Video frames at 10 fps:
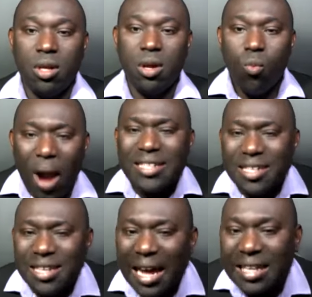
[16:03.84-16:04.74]
Why
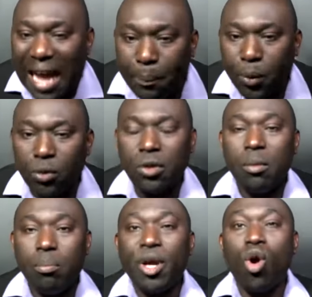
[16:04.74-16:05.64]
did that happen?
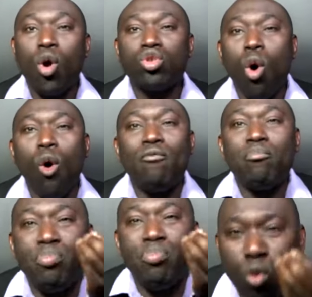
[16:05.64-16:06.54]
Because of
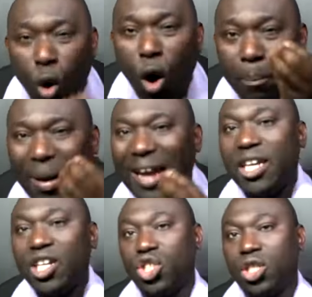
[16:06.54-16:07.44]
poor
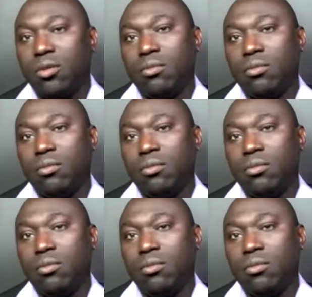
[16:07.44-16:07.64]
packaging.